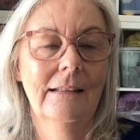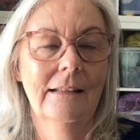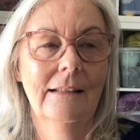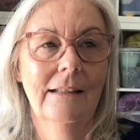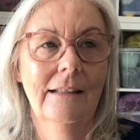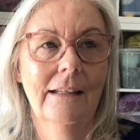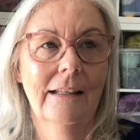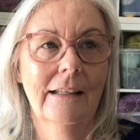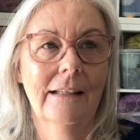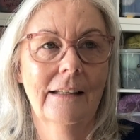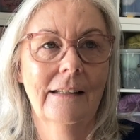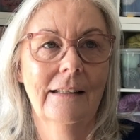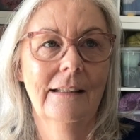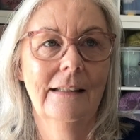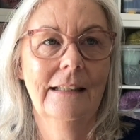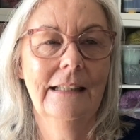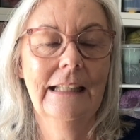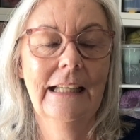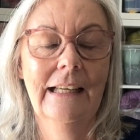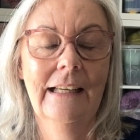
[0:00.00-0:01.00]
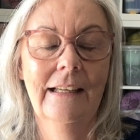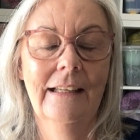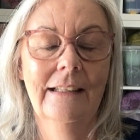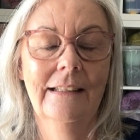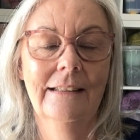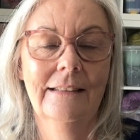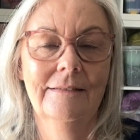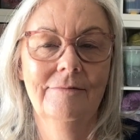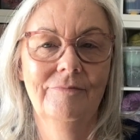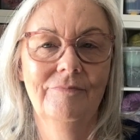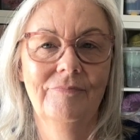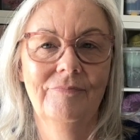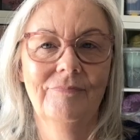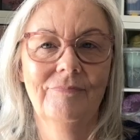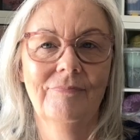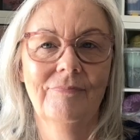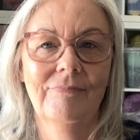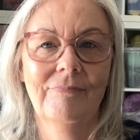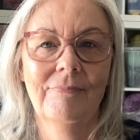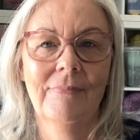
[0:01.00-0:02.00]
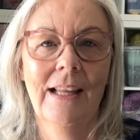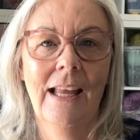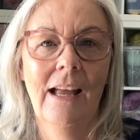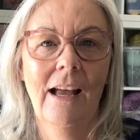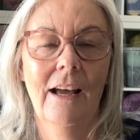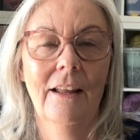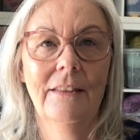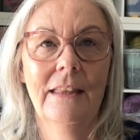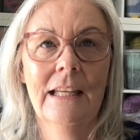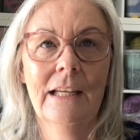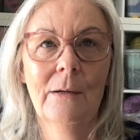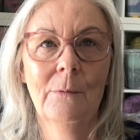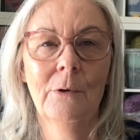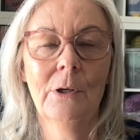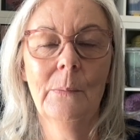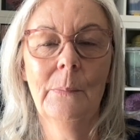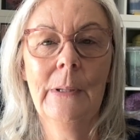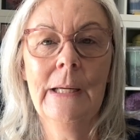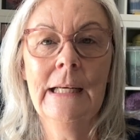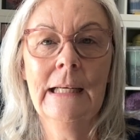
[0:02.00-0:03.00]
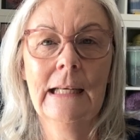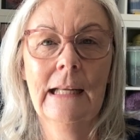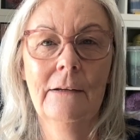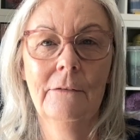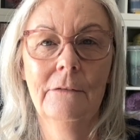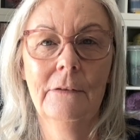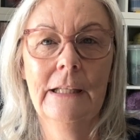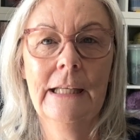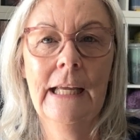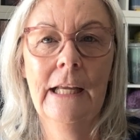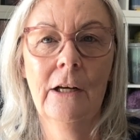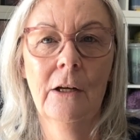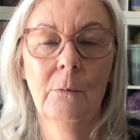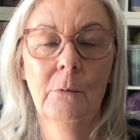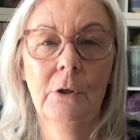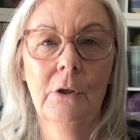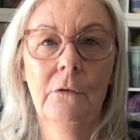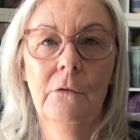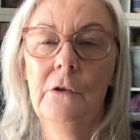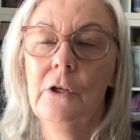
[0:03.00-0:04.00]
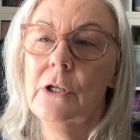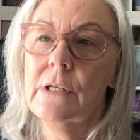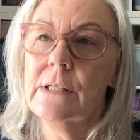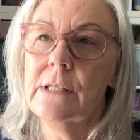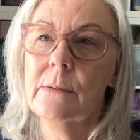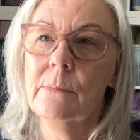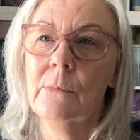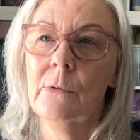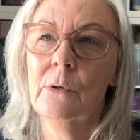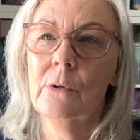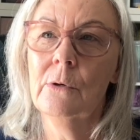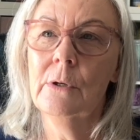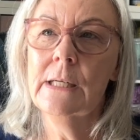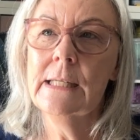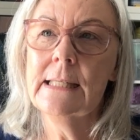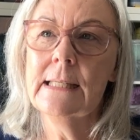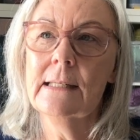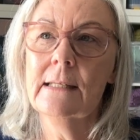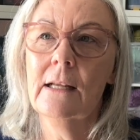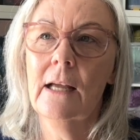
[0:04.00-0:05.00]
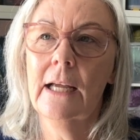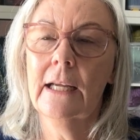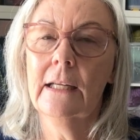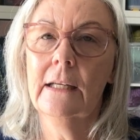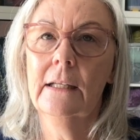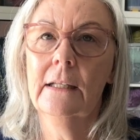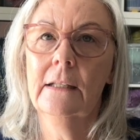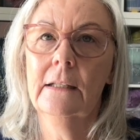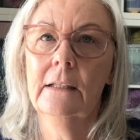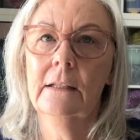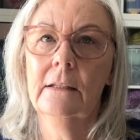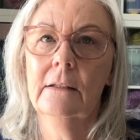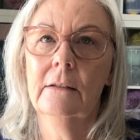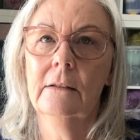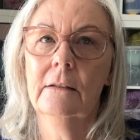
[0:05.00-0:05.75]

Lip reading: Like, yeah, I think it would have been lovely, and I would have used it more as like a,